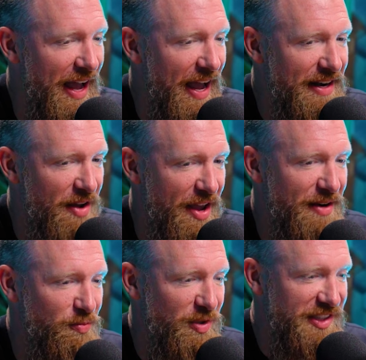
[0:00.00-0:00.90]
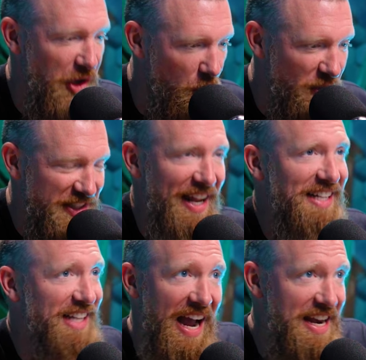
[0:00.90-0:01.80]
And in result, we're seeing
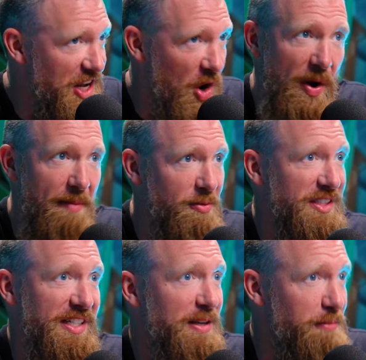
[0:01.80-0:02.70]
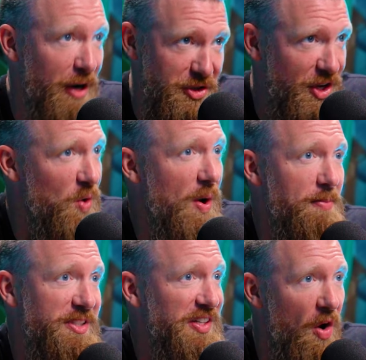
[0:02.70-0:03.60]
anxiety go up. We're seeing depression go
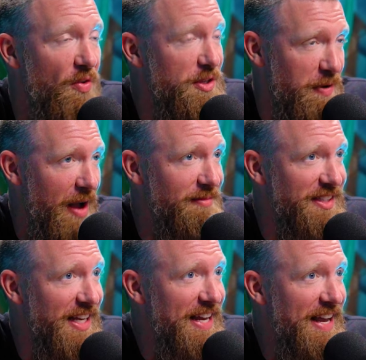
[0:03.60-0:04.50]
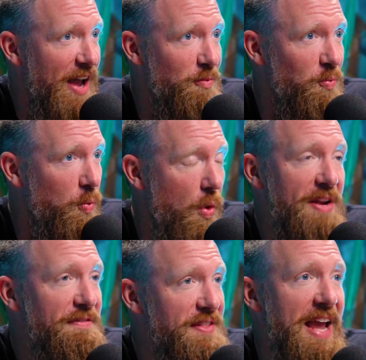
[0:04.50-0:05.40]
up. We're seeing all these problems. And
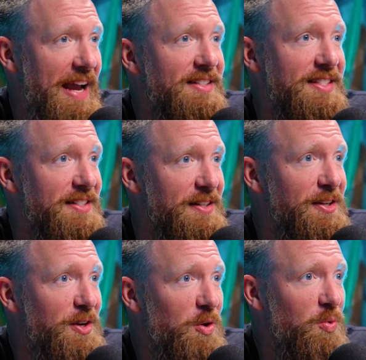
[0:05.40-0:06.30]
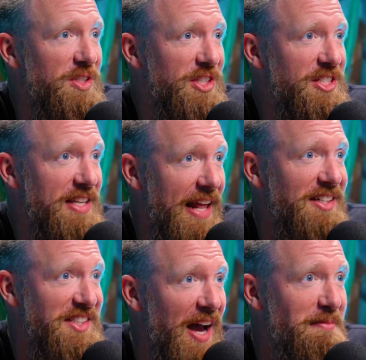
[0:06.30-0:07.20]
what if the answer was just to get
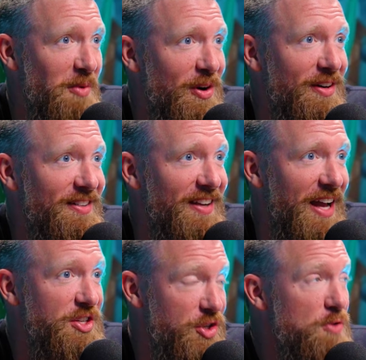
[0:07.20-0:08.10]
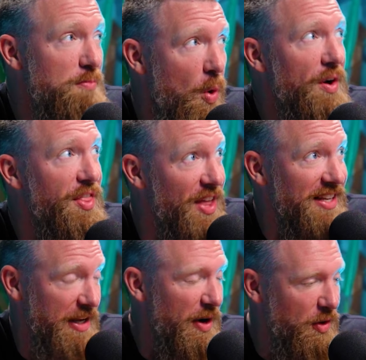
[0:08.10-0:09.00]
outside more and do yeah. more
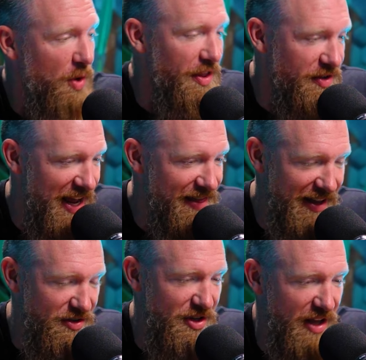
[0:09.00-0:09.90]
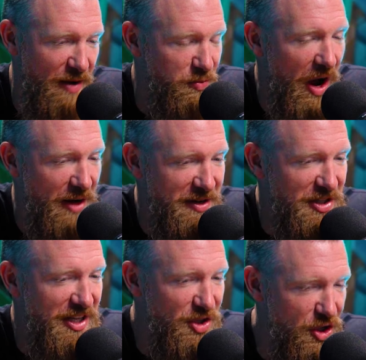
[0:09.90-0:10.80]
things? I read a quote the other day that just, uh, rocked me.
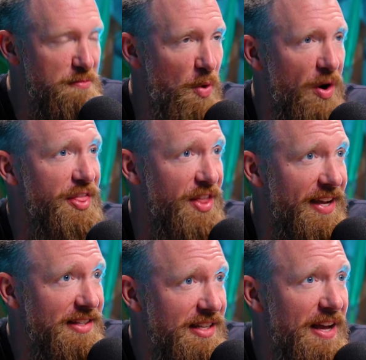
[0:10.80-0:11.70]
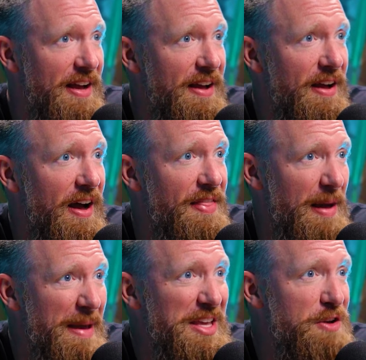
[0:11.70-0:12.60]
Just said, do more things uh,
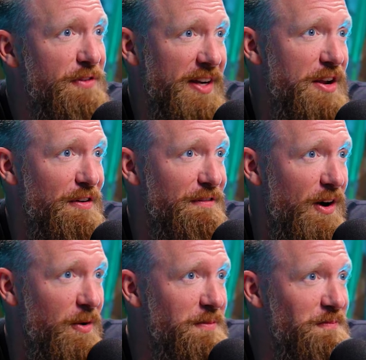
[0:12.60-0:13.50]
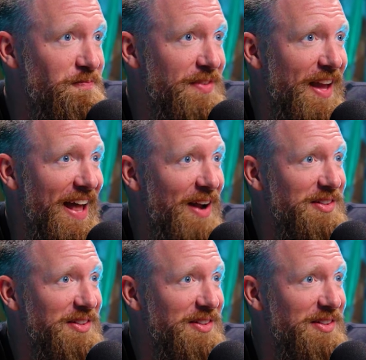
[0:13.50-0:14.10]
that make you forget your phone. And yes.